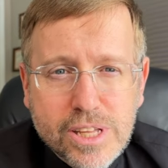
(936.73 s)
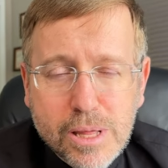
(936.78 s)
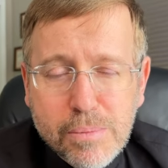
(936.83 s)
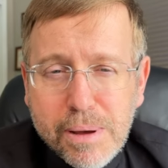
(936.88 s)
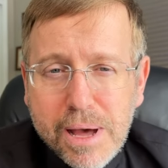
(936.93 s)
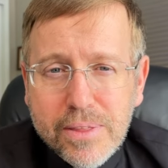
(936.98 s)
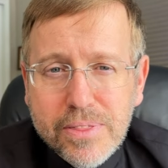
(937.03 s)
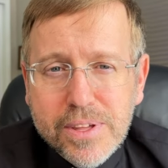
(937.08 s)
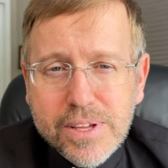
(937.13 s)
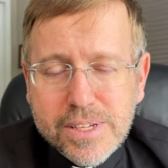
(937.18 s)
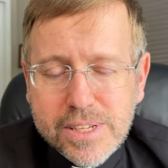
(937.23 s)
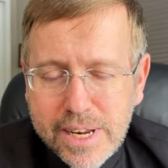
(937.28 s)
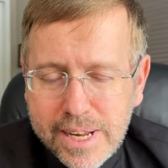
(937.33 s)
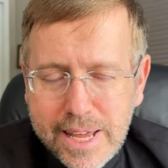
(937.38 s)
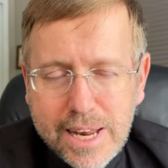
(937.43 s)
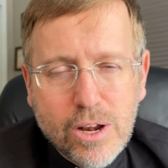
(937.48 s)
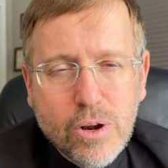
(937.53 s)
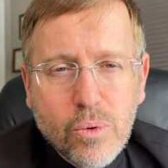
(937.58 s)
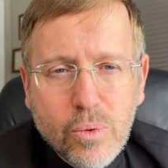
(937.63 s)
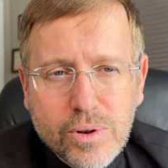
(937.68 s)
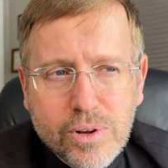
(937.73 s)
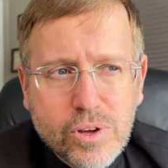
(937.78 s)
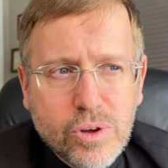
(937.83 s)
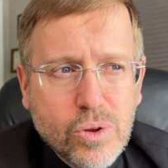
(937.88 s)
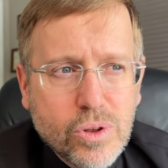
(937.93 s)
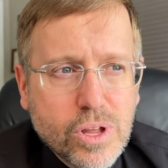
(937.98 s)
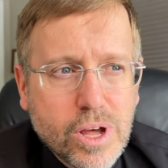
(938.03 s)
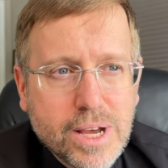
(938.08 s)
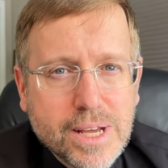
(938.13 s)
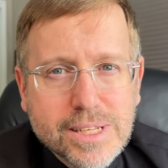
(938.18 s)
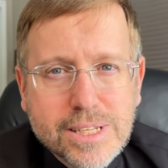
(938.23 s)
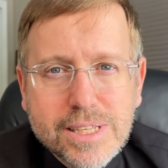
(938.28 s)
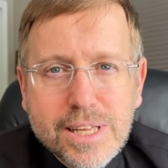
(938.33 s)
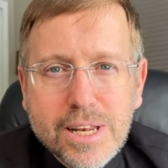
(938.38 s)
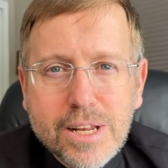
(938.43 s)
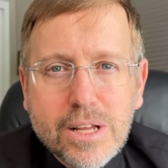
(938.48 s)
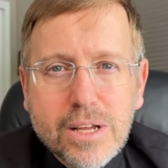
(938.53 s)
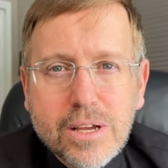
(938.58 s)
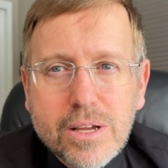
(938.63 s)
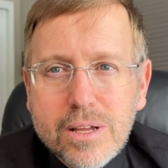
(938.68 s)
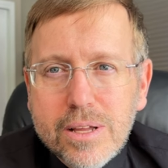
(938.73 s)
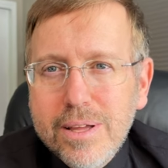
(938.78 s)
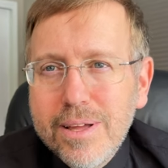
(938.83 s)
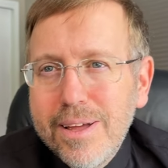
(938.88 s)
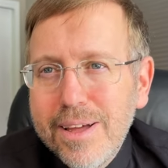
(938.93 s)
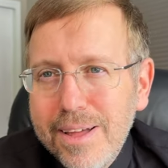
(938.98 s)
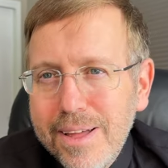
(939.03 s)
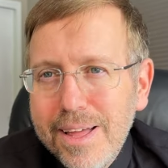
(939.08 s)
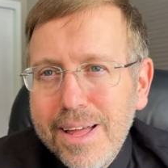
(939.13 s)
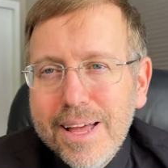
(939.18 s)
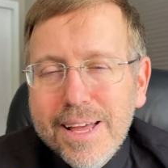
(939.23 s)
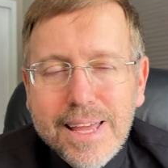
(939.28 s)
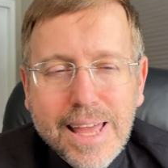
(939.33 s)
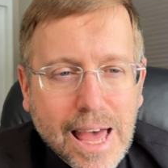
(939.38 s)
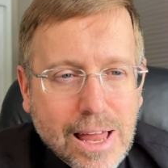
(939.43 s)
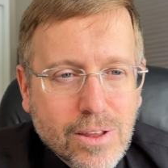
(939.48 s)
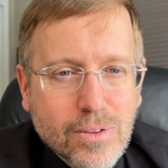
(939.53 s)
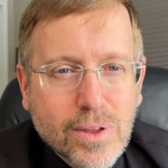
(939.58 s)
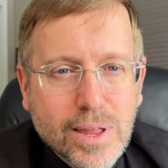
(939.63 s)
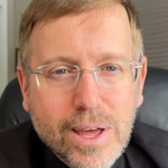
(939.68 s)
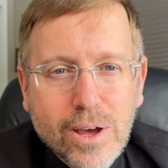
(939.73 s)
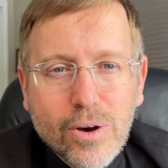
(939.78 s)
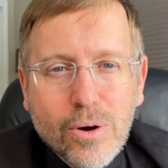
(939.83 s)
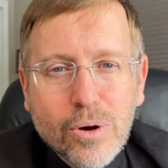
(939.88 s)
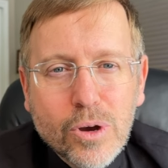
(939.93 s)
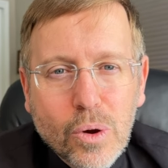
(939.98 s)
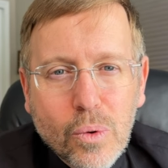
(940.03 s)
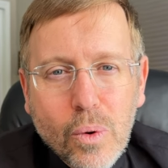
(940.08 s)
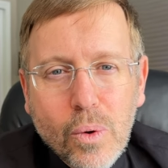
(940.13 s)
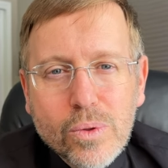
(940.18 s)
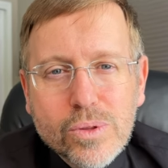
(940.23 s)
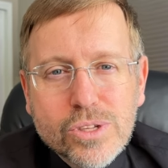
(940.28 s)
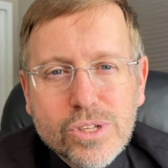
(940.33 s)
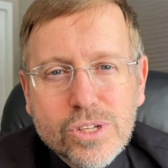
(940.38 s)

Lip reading: thing about this, and again, I don't want to go long, is then Galileo quotes